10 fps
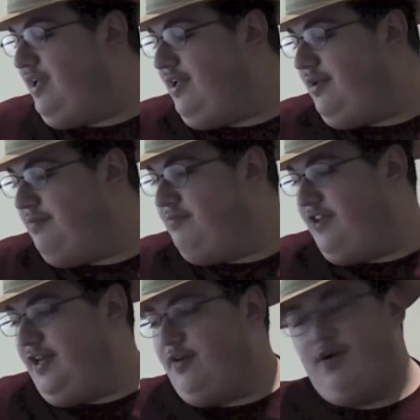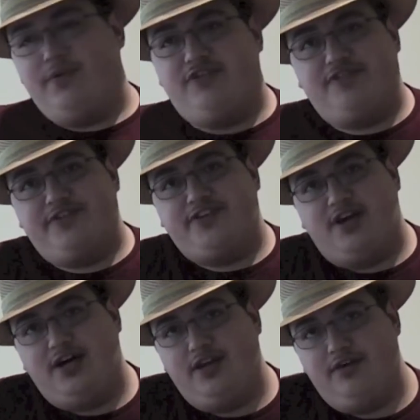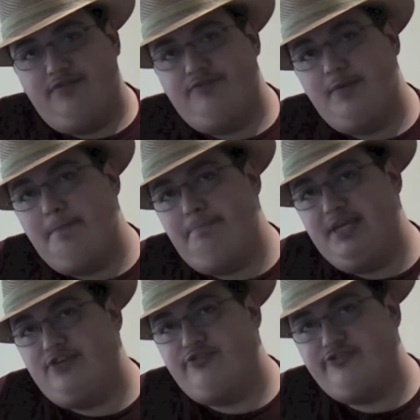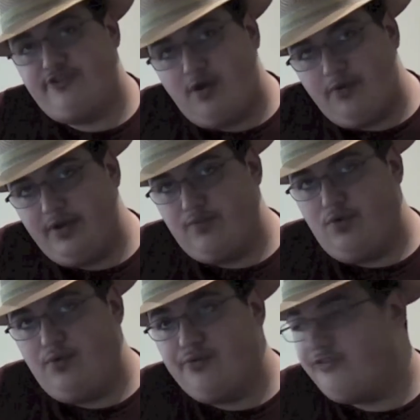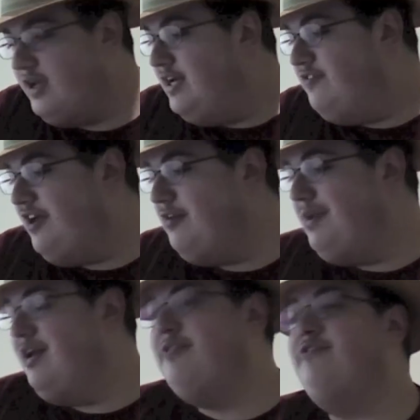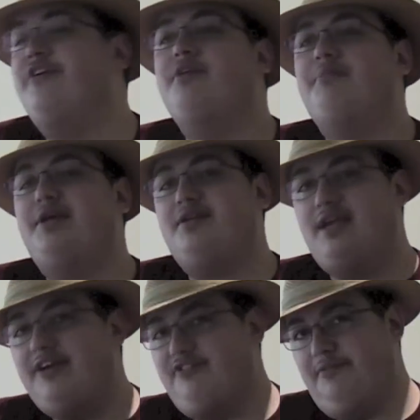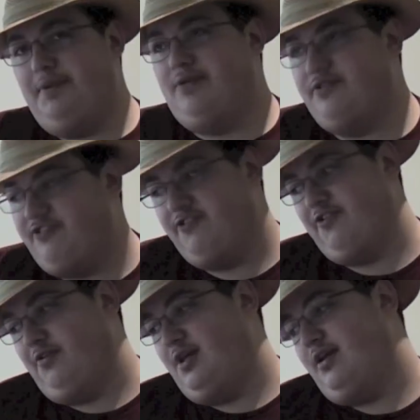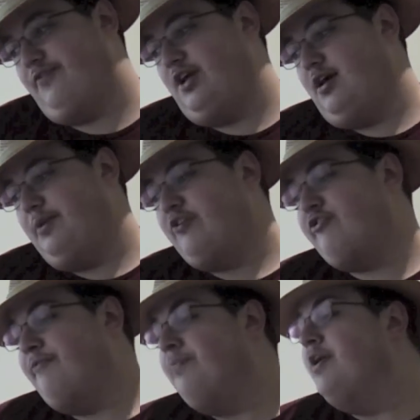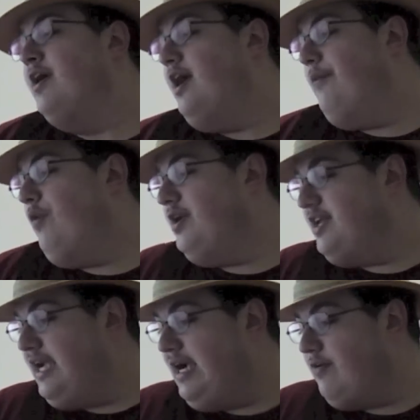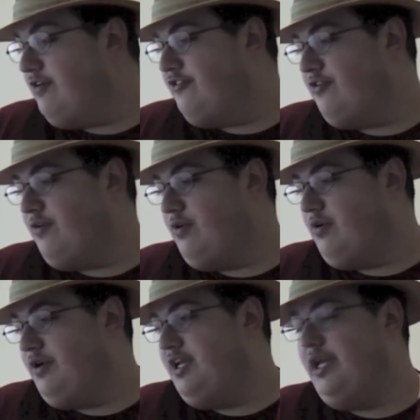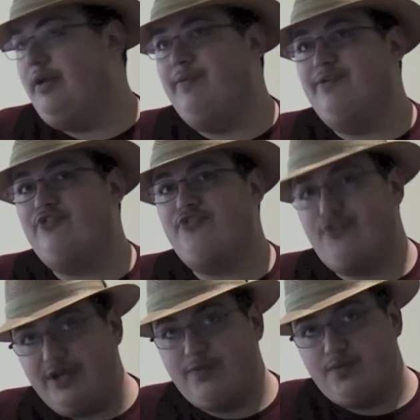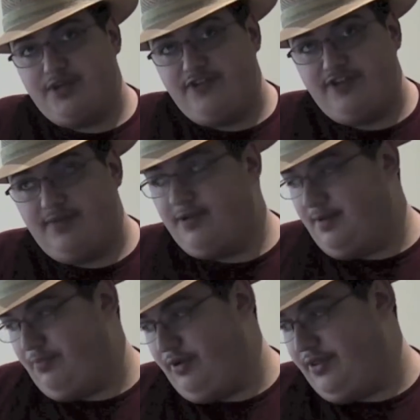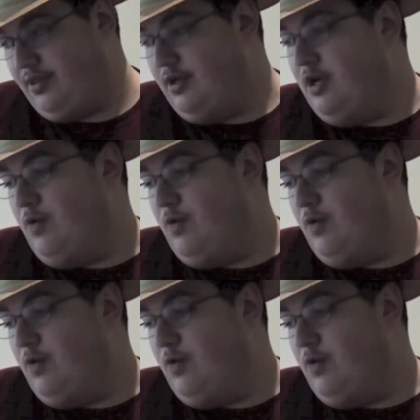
he didn't always have a ton of big starring roles Deadman did make guest appearances in a lot of comics, and one character he was frequently teamed up with